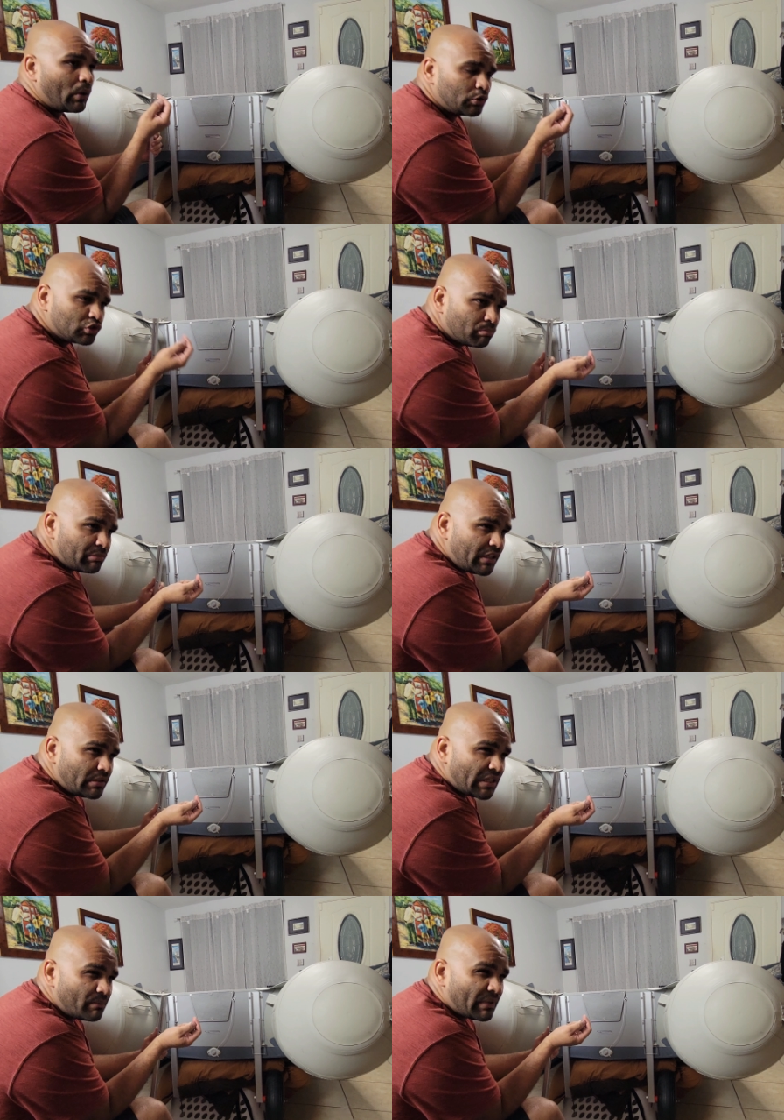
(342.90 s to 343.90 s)
also
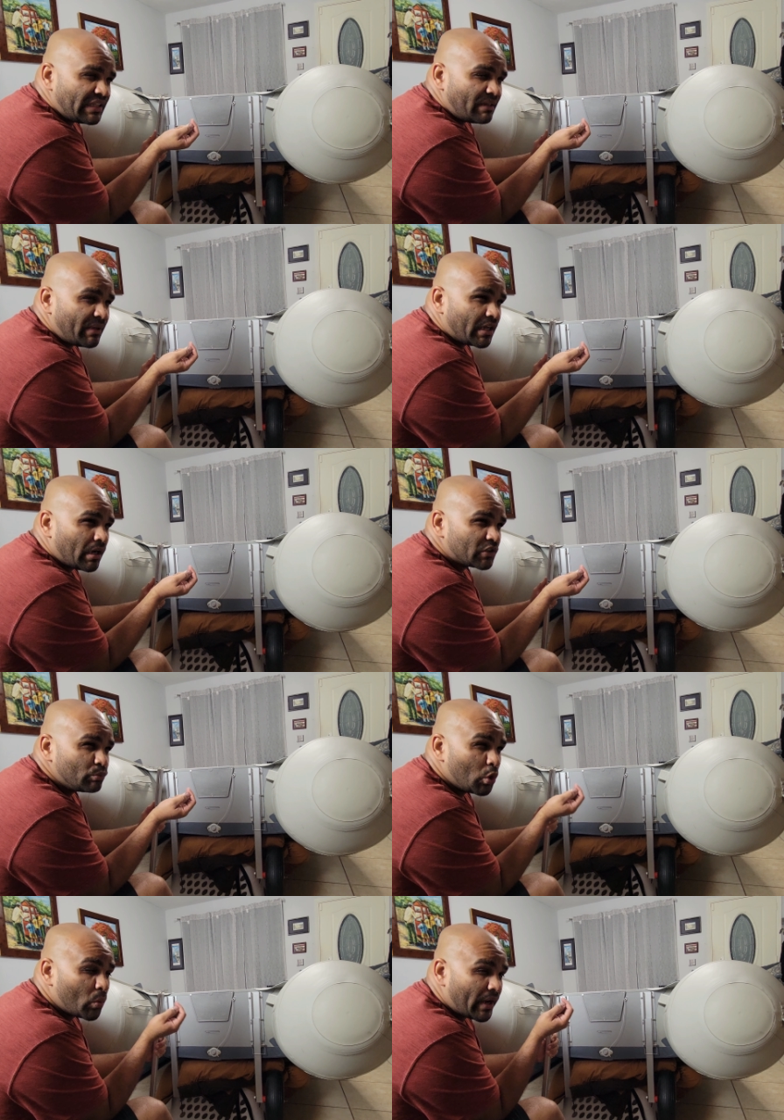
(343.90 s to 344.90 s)
means that might, they may cause
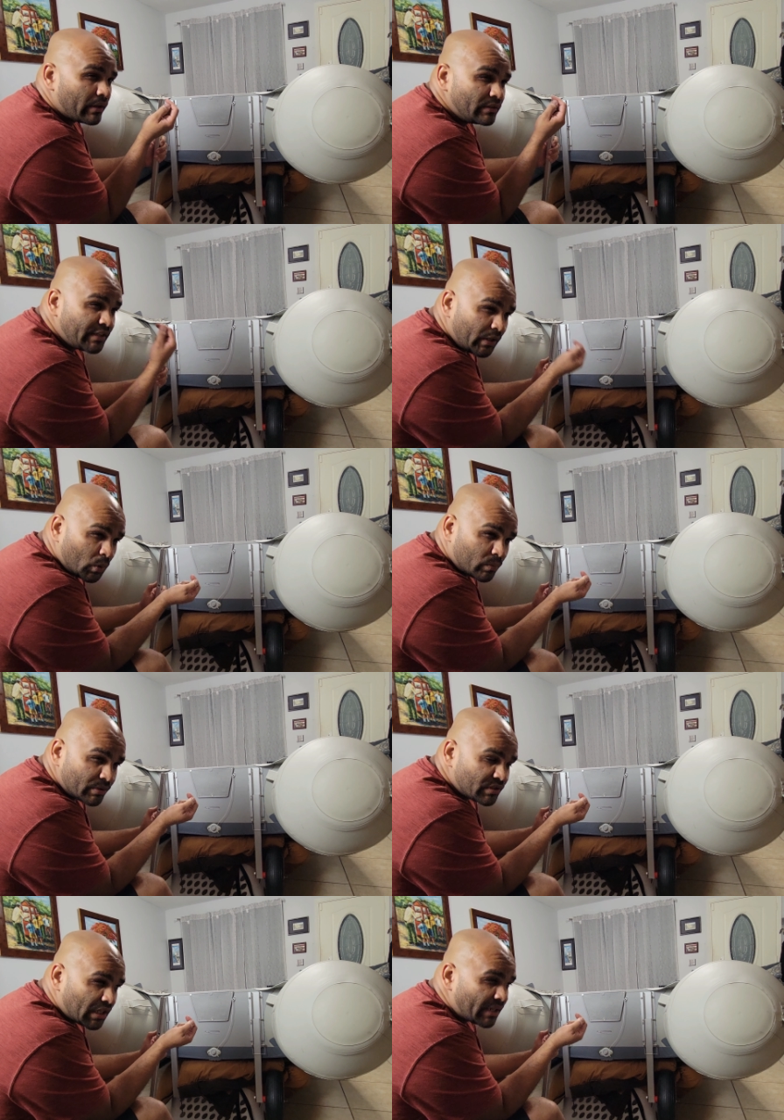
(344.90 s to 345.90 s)
more wear and tear
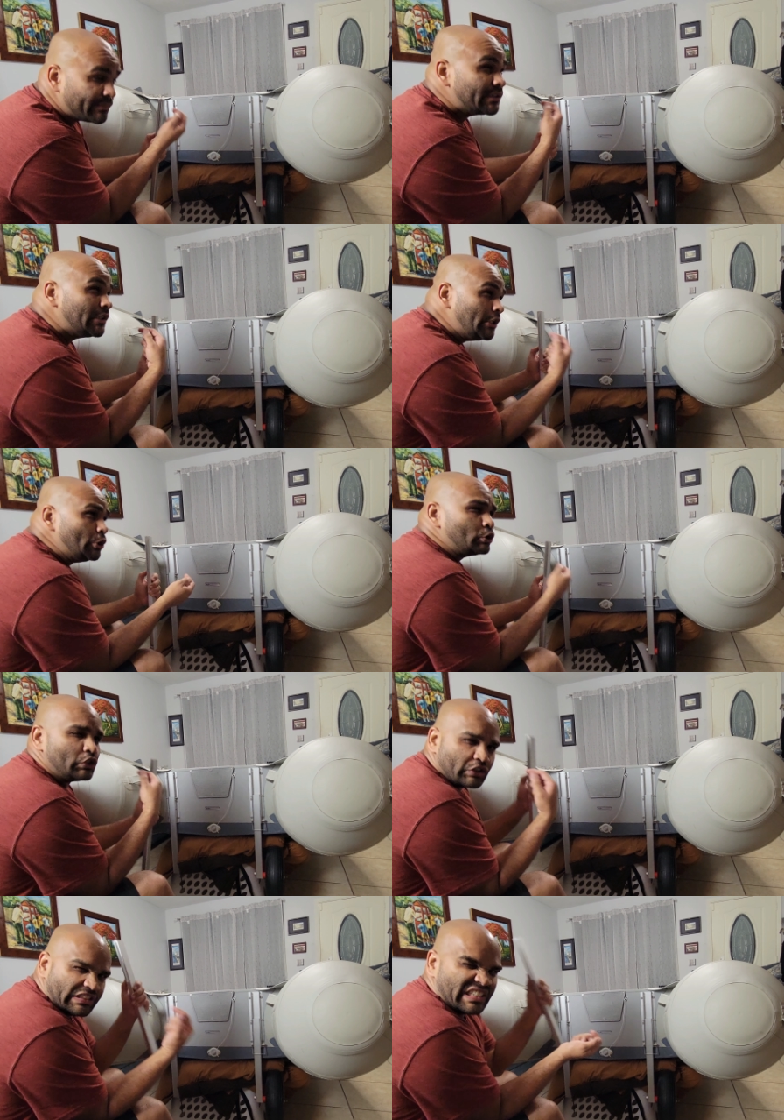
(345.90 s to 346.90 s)
over time. So
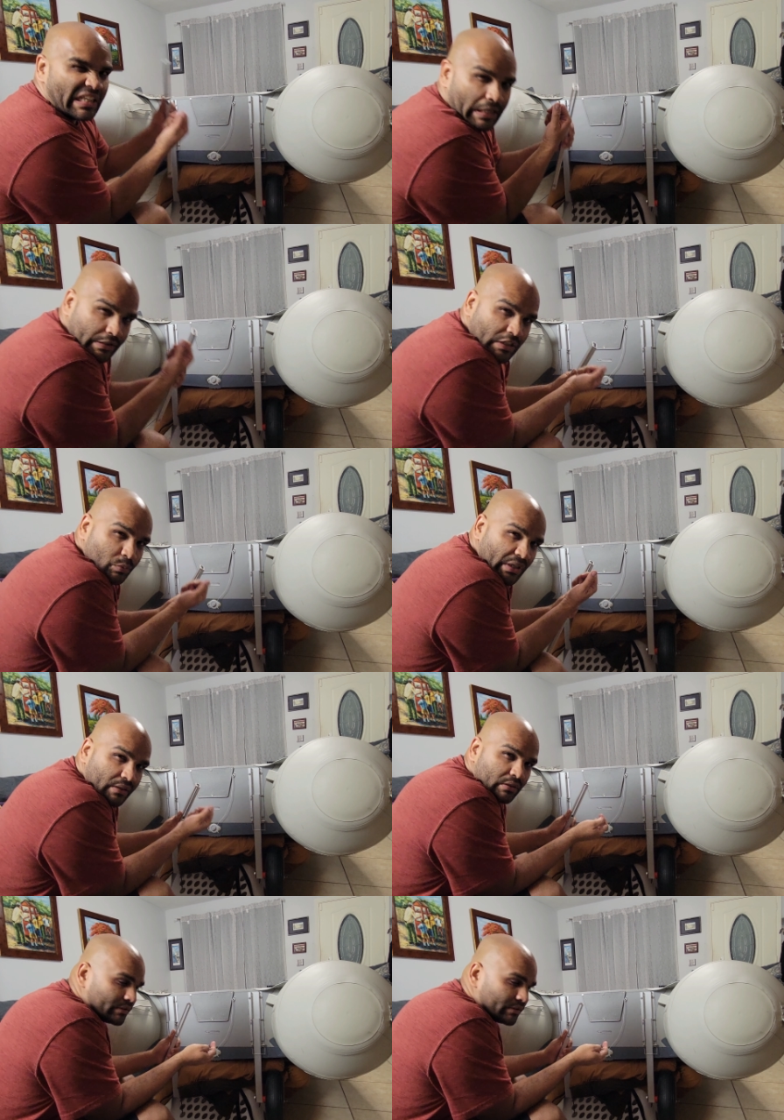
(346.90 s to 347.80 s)
there's, there's a lot of things we have to